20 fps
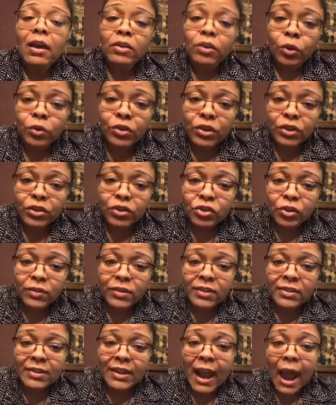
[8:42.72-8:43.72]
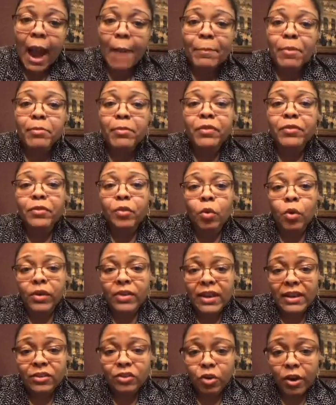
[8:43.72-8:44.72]
those are the services that happen before
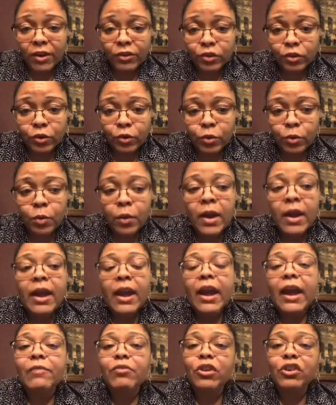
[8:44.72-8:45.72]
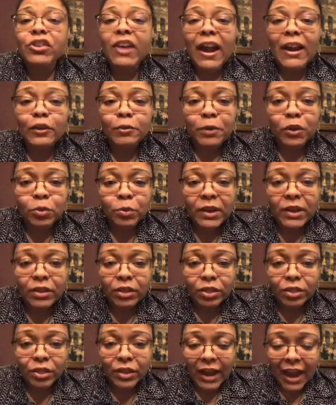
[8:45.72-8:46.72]
they start school. If your child is
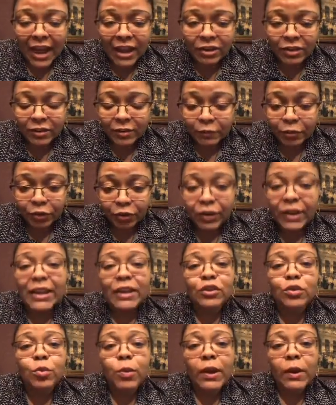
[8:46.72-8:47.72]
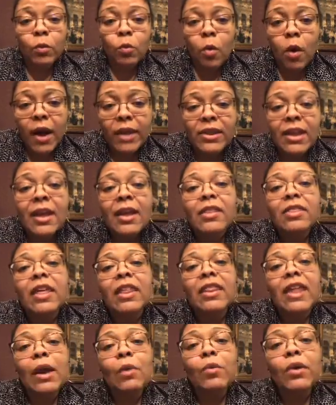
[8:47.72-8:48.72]
between the ages of 3 and 21,
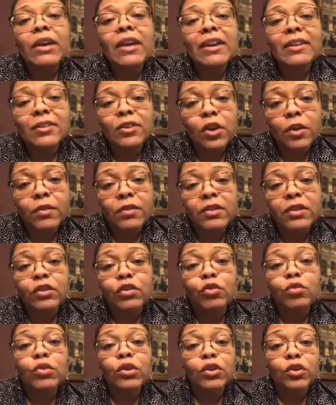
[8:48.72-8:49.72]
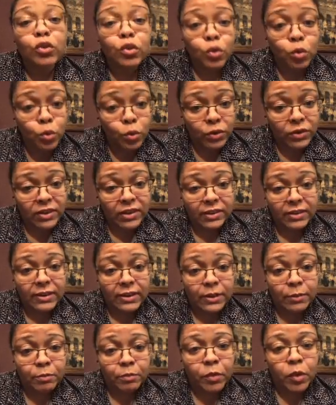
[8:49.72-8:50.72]
then they would get services through the school
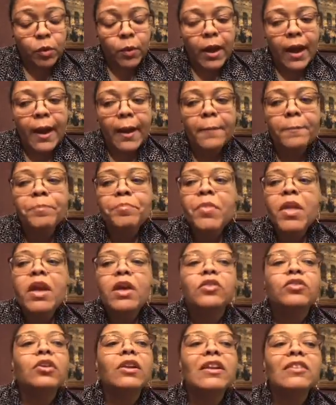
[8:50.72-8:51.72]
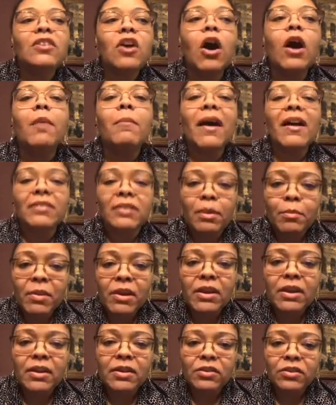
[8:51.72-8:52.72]
system, okay? So let's talk about some
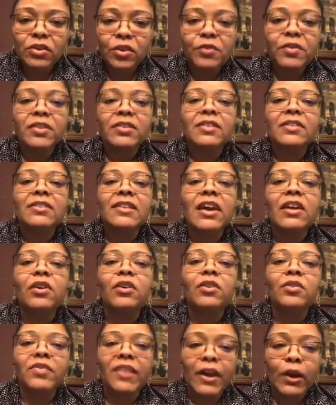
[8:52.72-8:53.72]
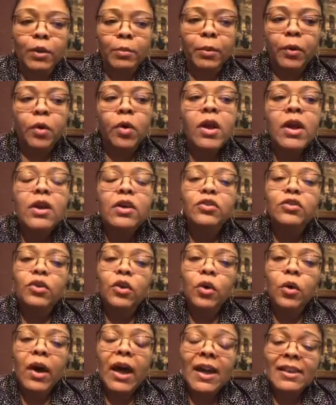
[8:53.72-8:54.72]
of the services that are available.
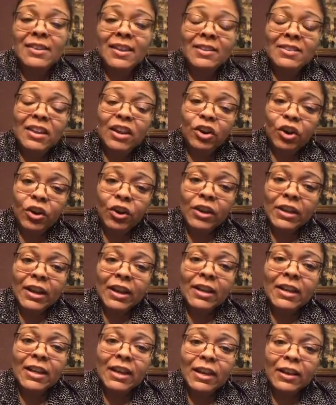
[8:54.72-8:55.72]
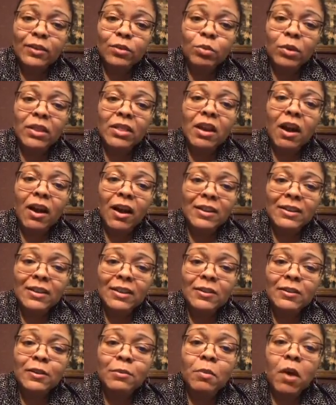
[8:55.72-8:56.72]
So as I said earlier, kids with
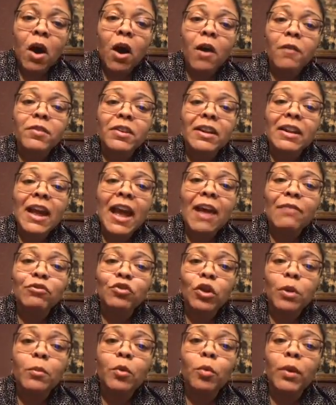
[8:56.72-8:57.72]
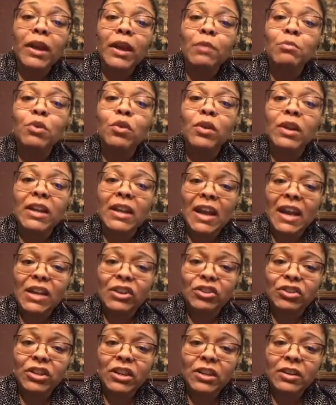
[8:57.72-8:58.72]
autism often have trouble with
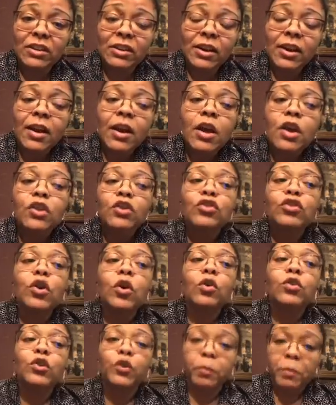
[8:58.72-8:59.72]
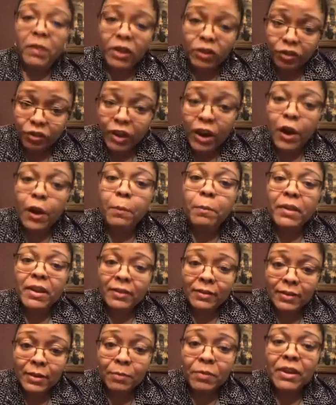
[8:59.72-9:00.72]
communication. So speech therapy
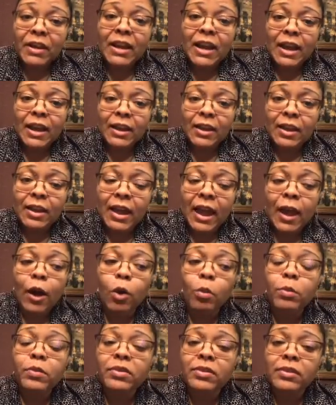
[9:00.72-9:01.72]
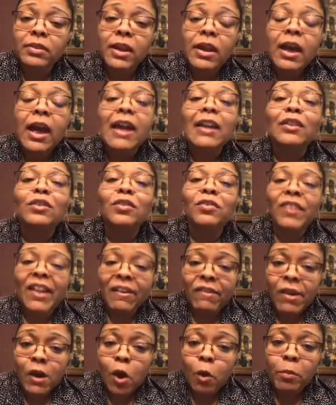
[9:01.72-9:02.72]
is something that helps and is
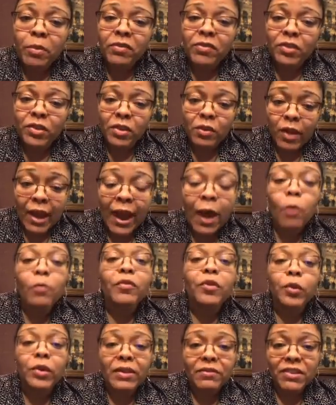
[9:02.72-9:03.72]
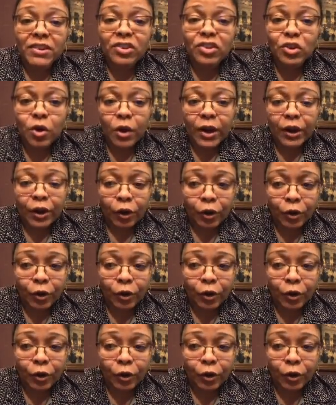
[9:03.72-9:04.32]
very helpful if it started